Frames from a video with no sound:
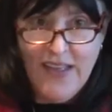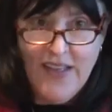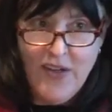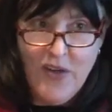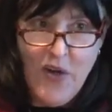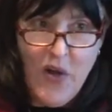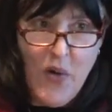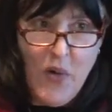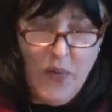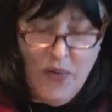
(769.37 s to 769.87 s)

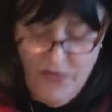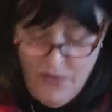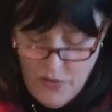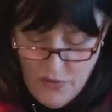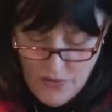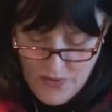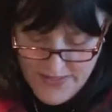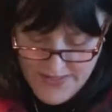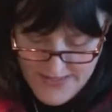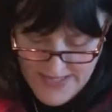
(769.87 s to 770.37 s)
No, of
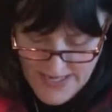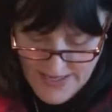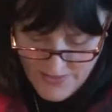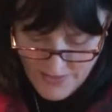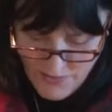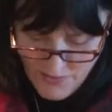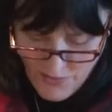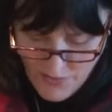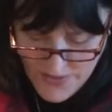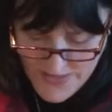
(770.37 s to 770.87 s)
course not, the
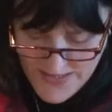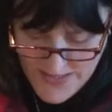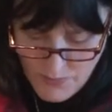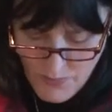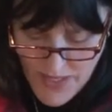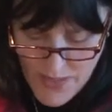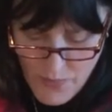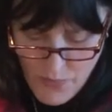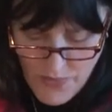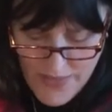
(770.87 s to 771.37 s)
voice in
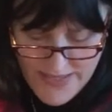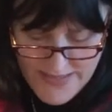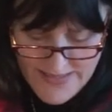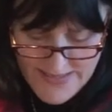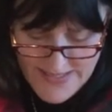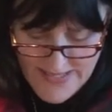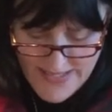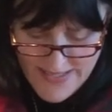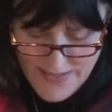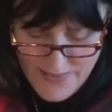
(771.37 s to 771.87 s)
my brain
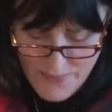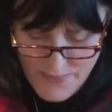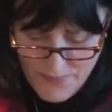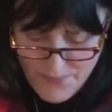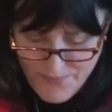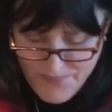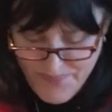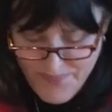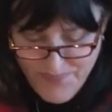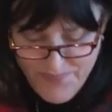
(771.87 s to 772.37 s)
said.
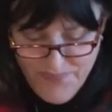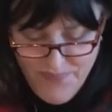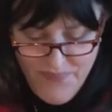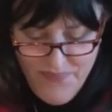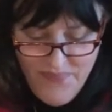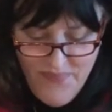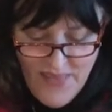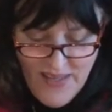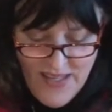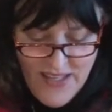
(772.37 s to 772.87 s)

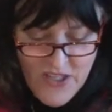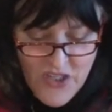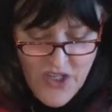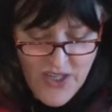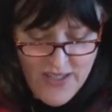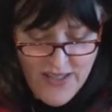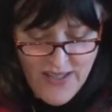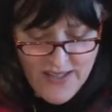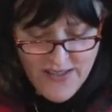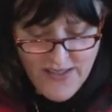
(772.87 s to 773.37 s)
She
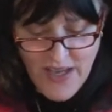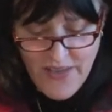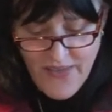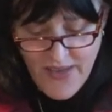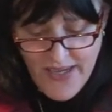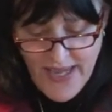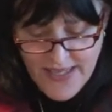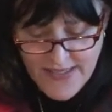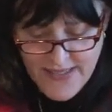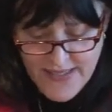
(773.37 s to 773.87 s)
clicked on the
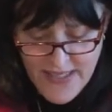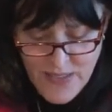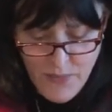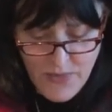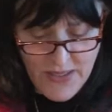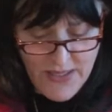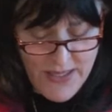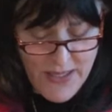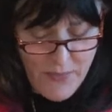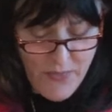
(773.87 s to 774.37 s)
next Im
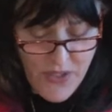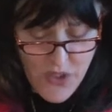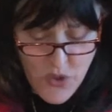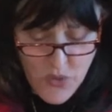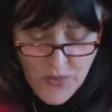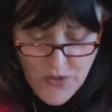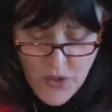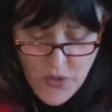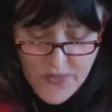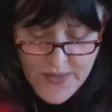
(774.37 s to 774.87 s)
image,
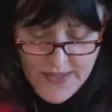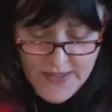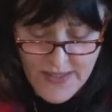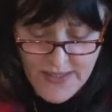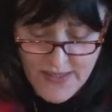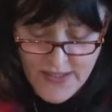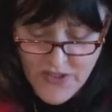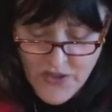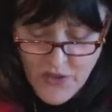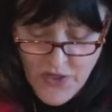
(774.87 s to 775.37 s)
which was an
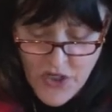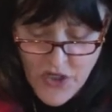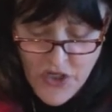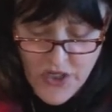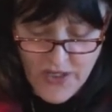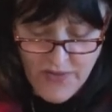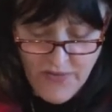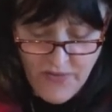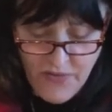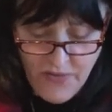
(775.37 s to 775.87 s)
illustration
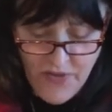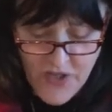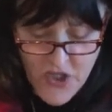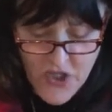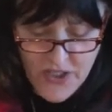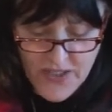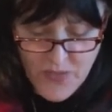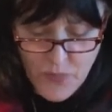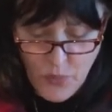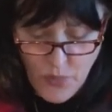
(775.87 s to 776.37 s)
of a
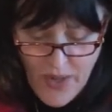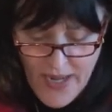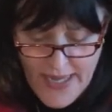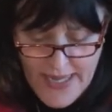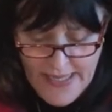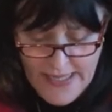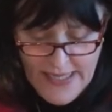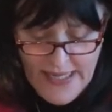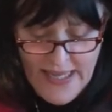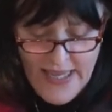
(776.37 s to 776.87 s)
fish's
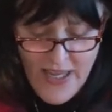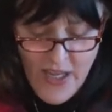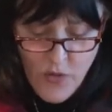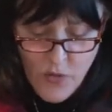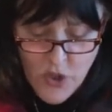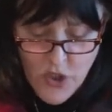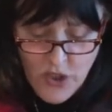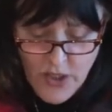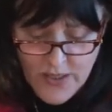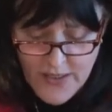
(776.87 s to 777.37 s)
brain.
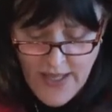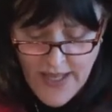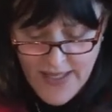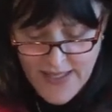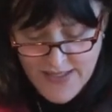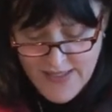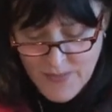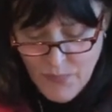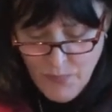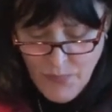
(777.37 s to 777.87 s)
She looked like
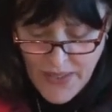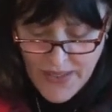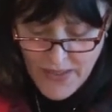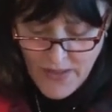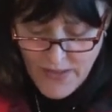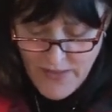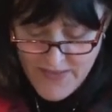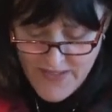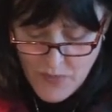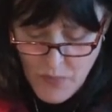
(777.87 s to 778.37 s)
a
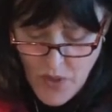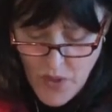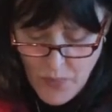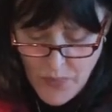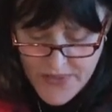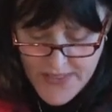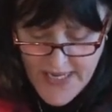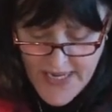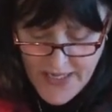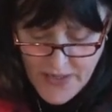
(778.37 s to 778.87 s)
bundle of small
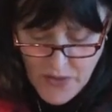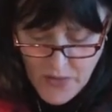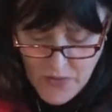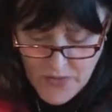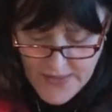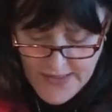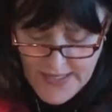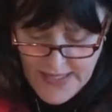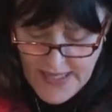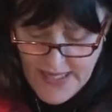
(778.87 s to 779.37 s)
potatoes.